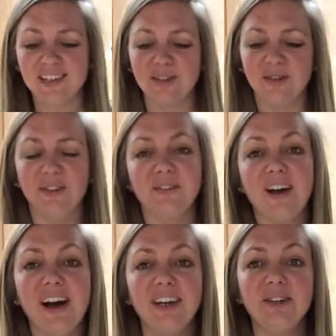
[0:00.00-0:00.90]
So if you've
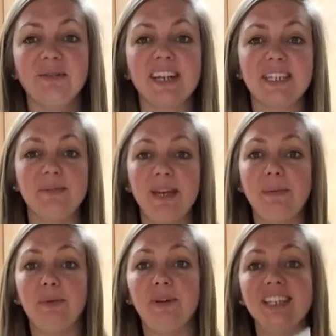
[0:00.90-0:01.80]
got your recipe
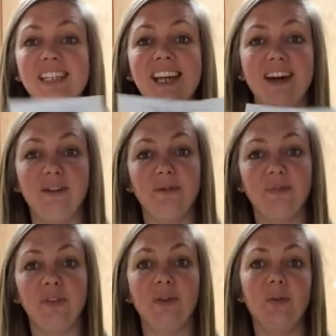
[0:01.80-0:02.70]
printed out,
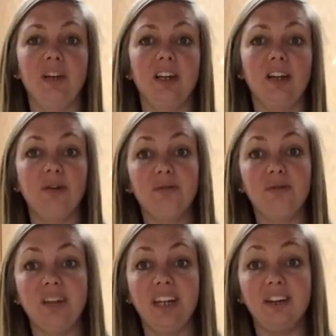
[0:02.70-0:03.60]
we're going to go
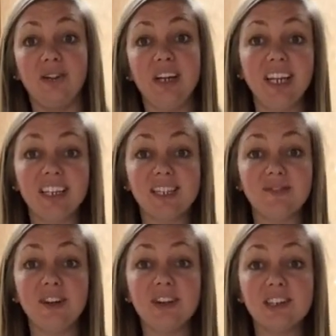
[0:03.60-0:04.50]
through the ingredients
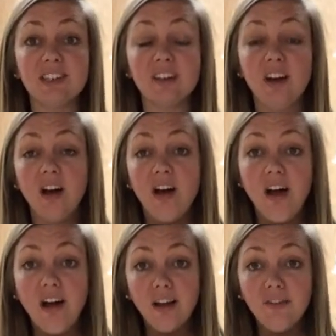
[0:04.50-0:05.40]
first,
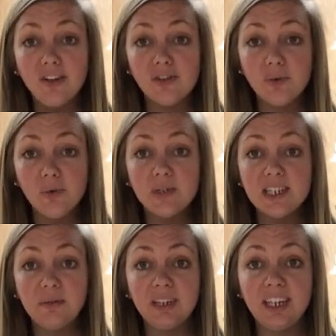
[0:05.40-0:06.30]
all of our tools
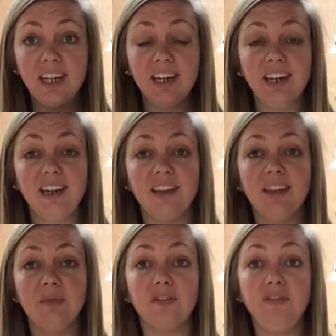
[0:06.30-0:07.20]
that we need,
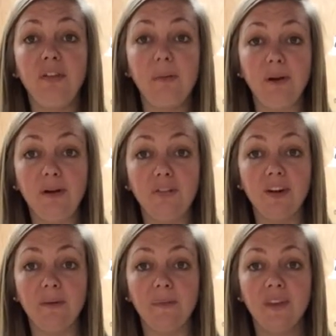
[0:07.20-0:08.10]
then we'll flip it
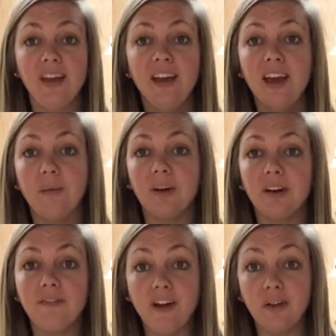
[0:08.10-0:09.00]
over and we're
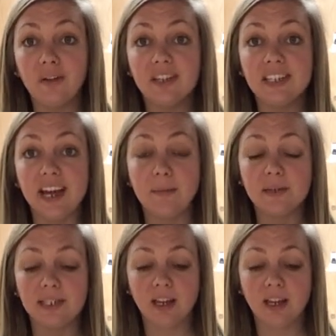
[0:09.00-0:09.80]
going to follow the steps.